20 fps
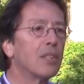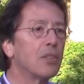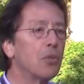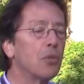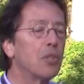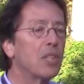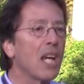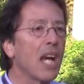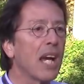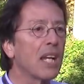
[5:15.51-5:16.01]

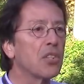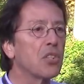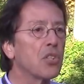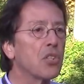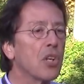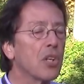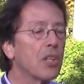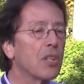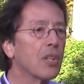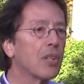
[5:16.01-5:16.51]
to
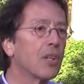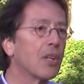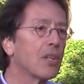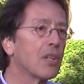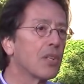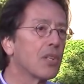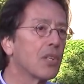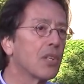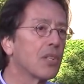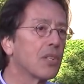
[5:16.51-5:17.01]
catch
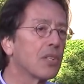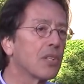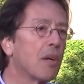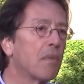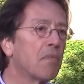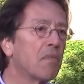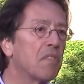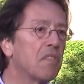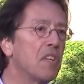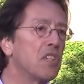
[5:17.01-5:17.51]

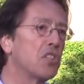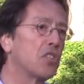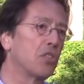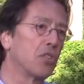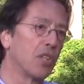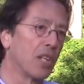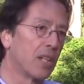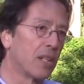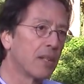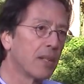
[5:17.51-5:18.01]
some fish
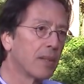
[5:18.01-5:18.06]
today.